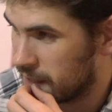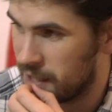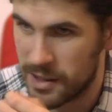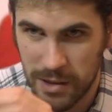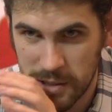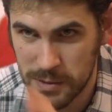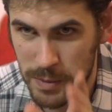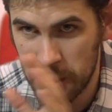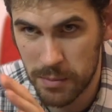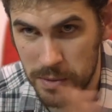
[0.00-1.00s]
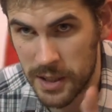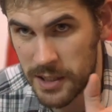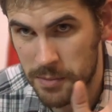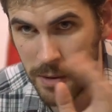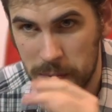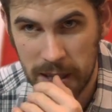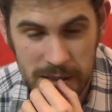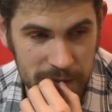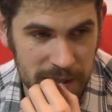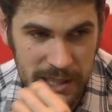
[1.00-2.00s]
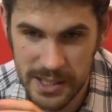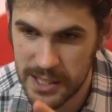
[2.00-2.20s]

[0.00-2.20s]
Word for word: like it not just being a predictable math function.